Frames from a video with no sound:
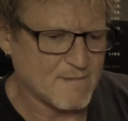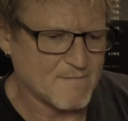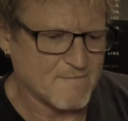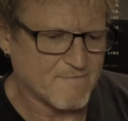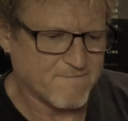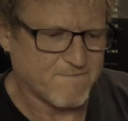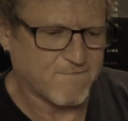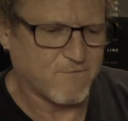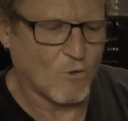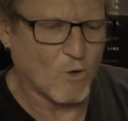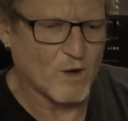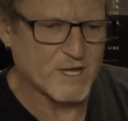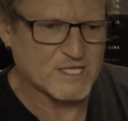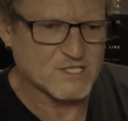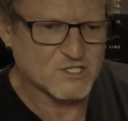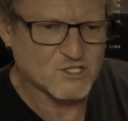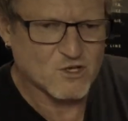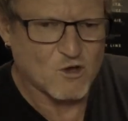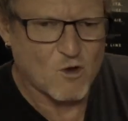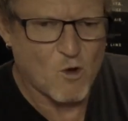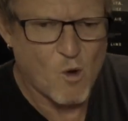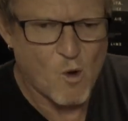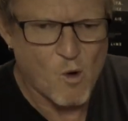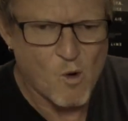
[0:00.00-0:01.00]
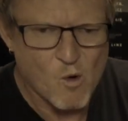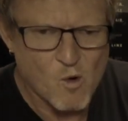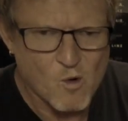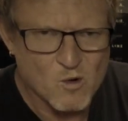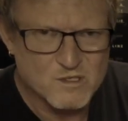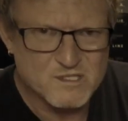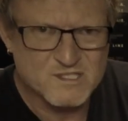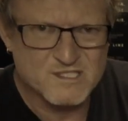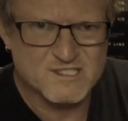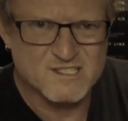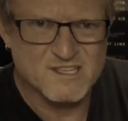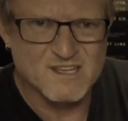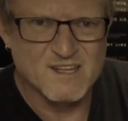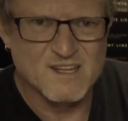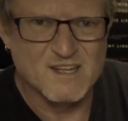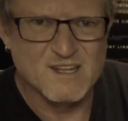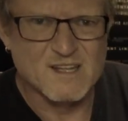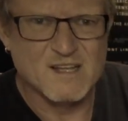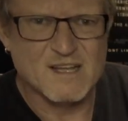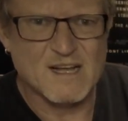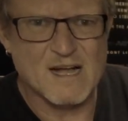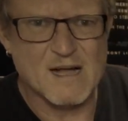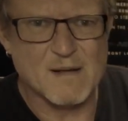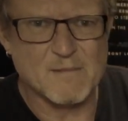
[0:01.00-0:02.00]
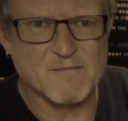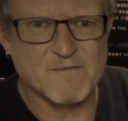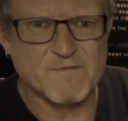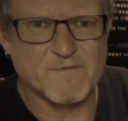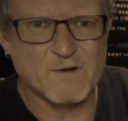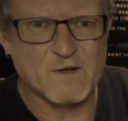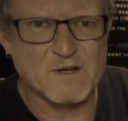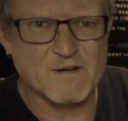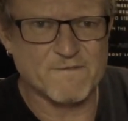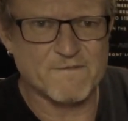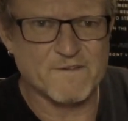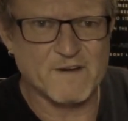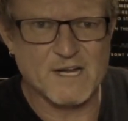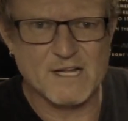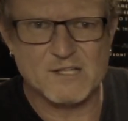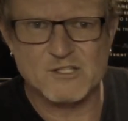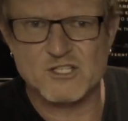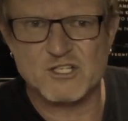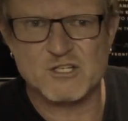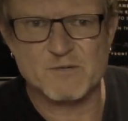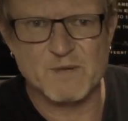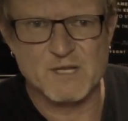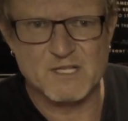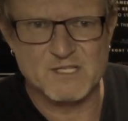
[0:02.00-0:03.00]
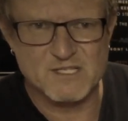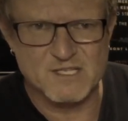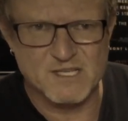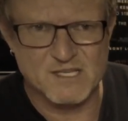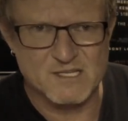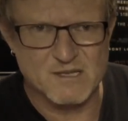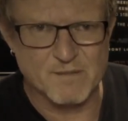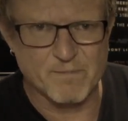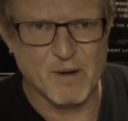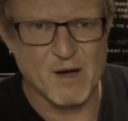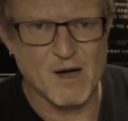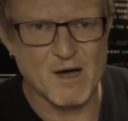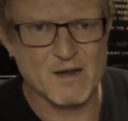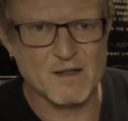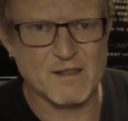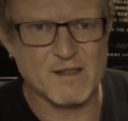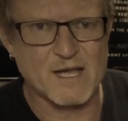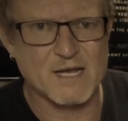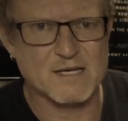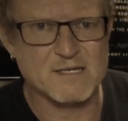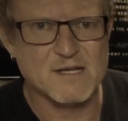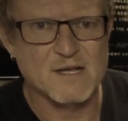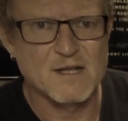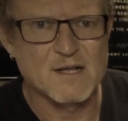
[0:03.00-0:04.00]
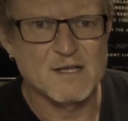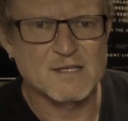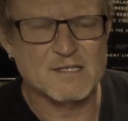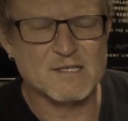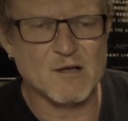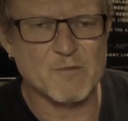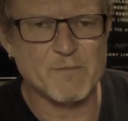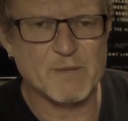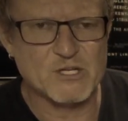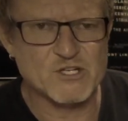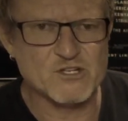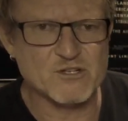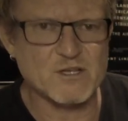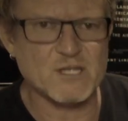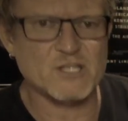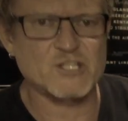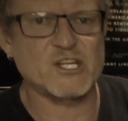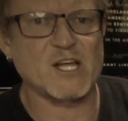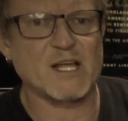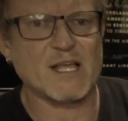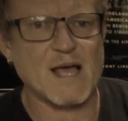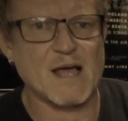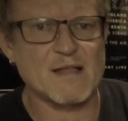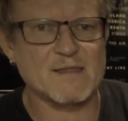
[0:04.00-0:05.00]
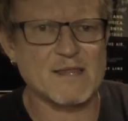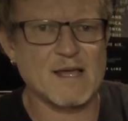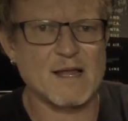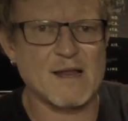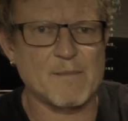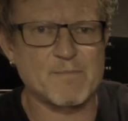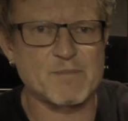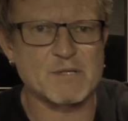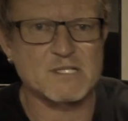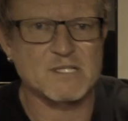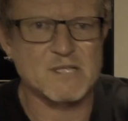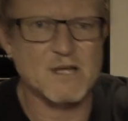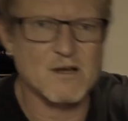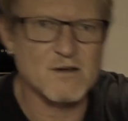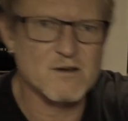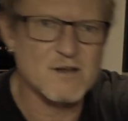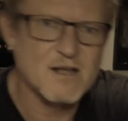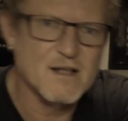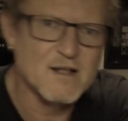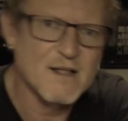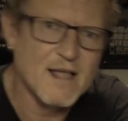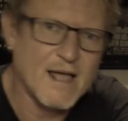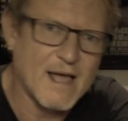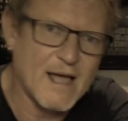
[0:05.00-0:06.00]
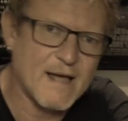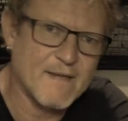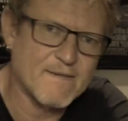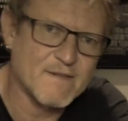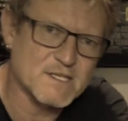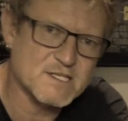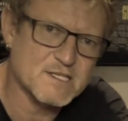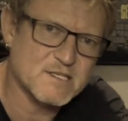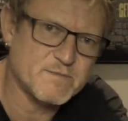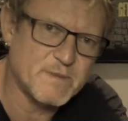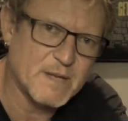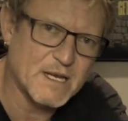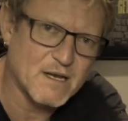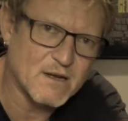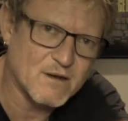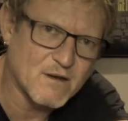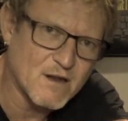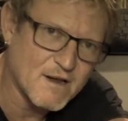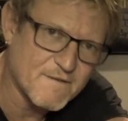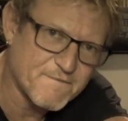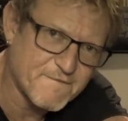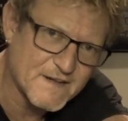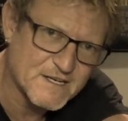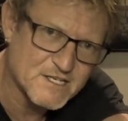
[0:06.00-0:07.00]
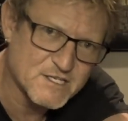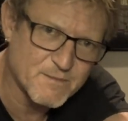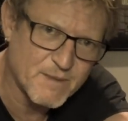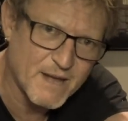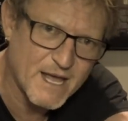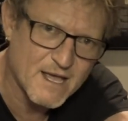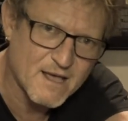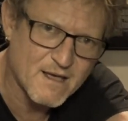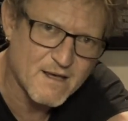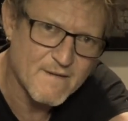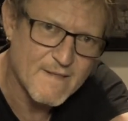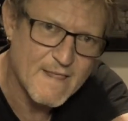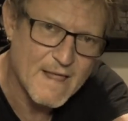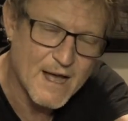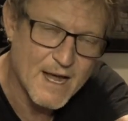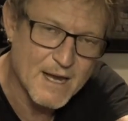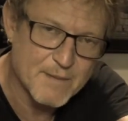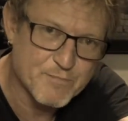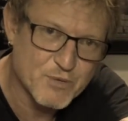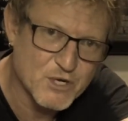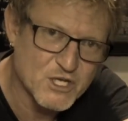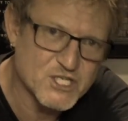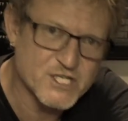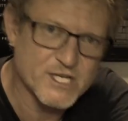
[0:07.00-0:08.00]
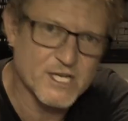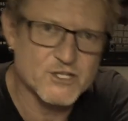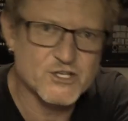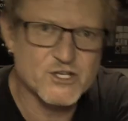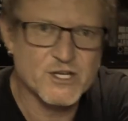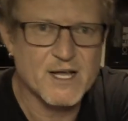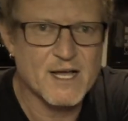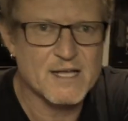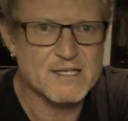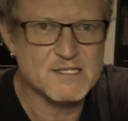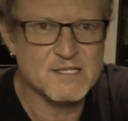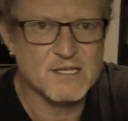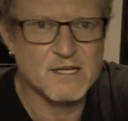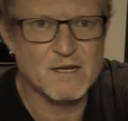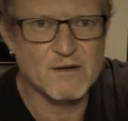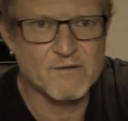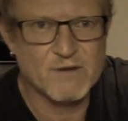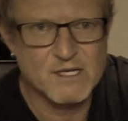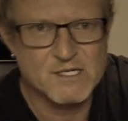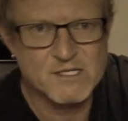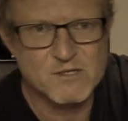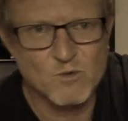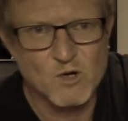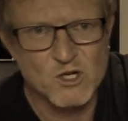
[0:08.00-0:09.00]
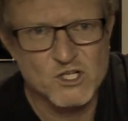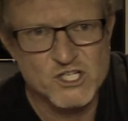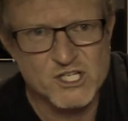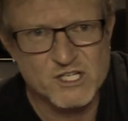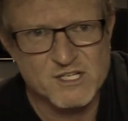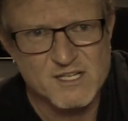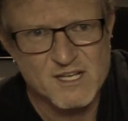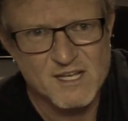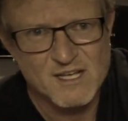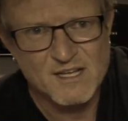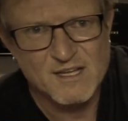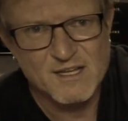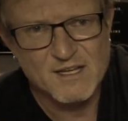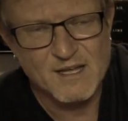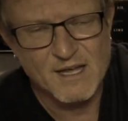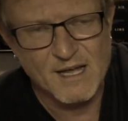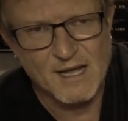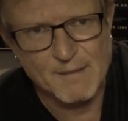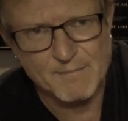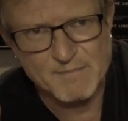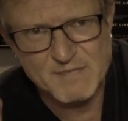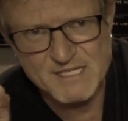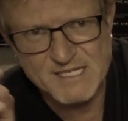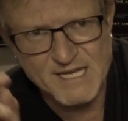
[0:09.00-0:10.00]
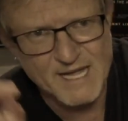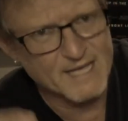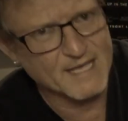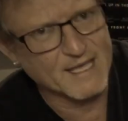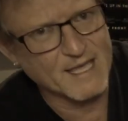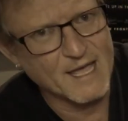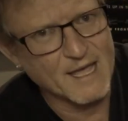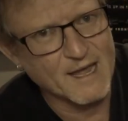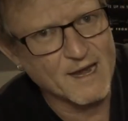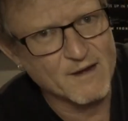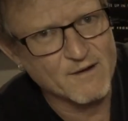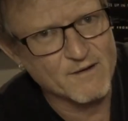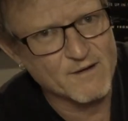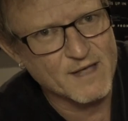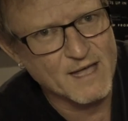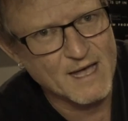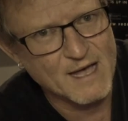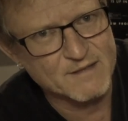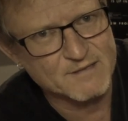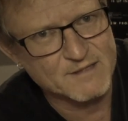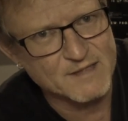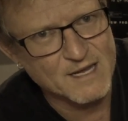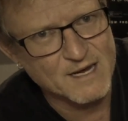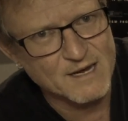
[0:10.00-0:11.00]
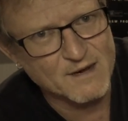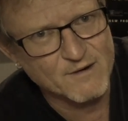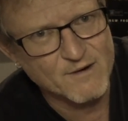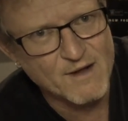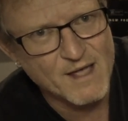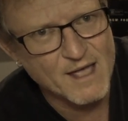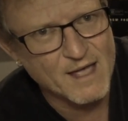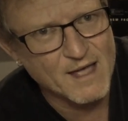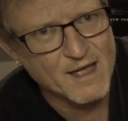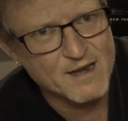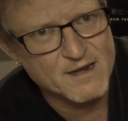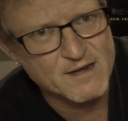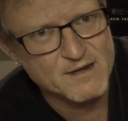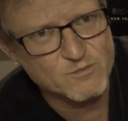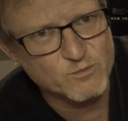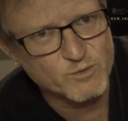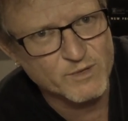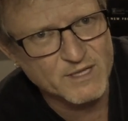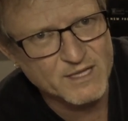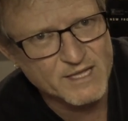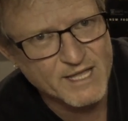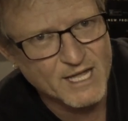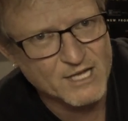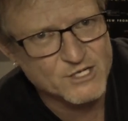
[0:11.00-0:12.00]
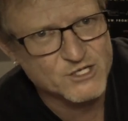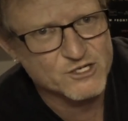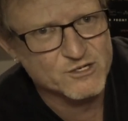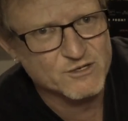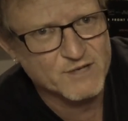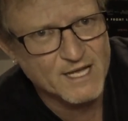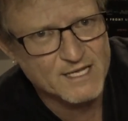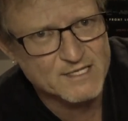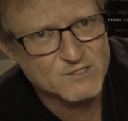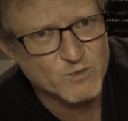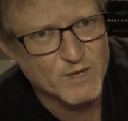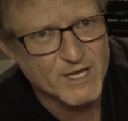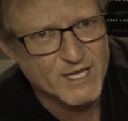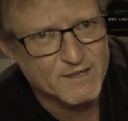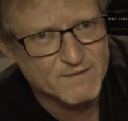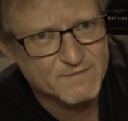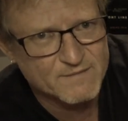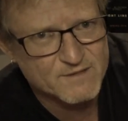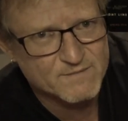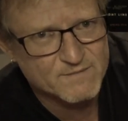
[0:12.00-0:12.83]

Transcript: voice chords for different instruments is a part of that. So be sure to check out that episode, and this has been a lot of fun to make. I appreciate you guys sticking around to watch it. Take care out there, and we'll catch you next week.